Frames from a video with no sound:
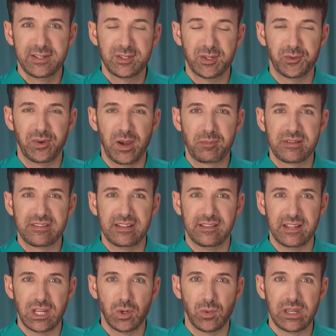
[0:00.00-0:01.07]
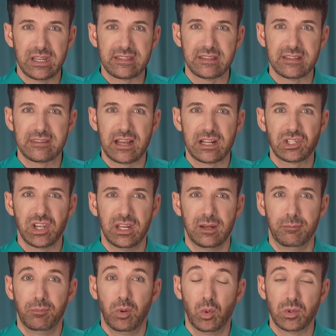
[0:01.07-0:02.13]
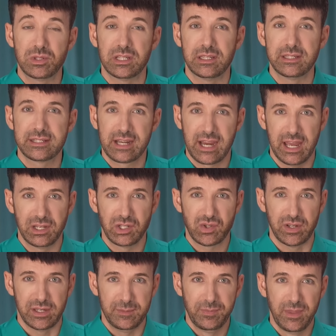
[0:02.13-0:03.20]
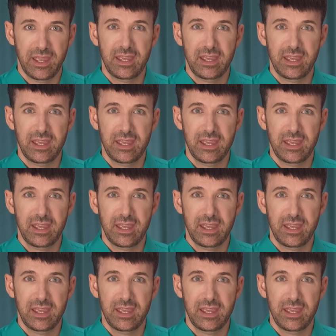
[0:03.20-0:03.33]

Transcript: to represent the US in such an important country?